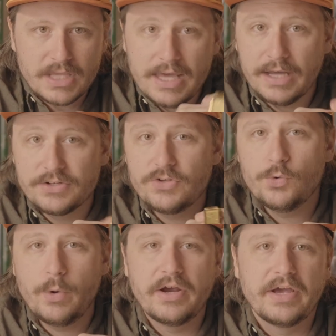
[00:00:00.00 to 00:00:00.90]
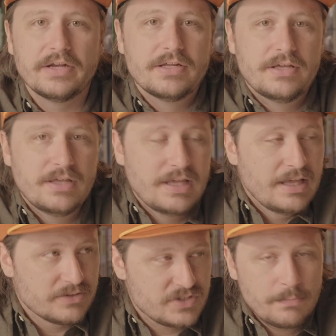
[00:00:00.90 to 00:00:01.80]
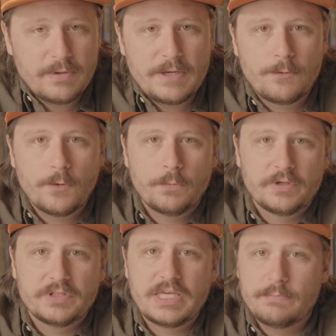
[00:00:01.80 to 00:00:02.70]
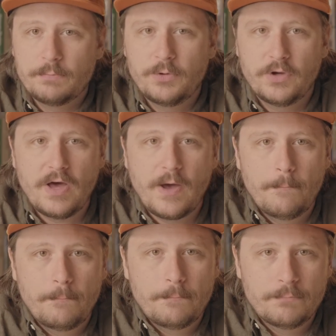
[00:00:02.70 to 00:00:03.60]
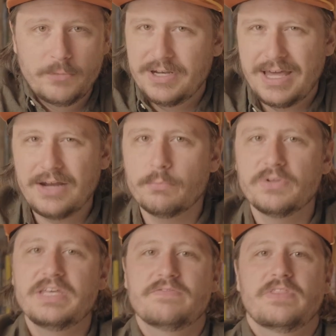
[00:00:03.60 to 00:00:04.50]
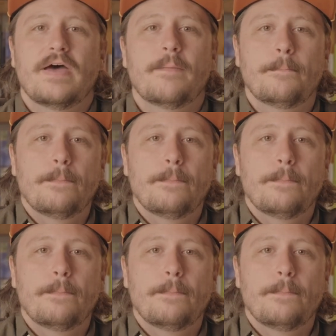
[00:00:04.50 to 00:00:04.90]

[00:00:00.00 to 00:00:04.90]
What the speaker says: And I do wear it. Now some people would keep it put up, but I don't believe in that.